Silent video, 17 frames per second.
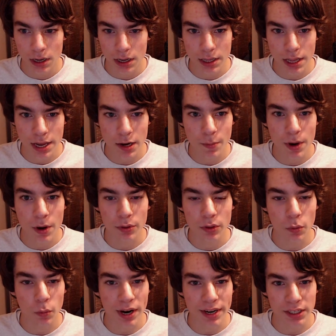then you're met with
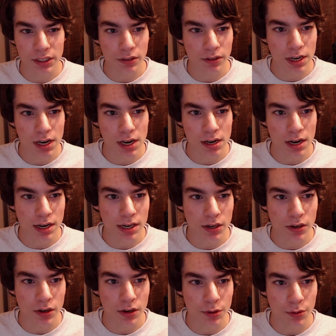a white screen, and you
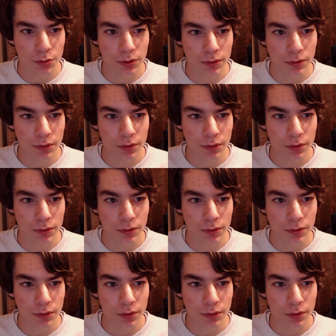can use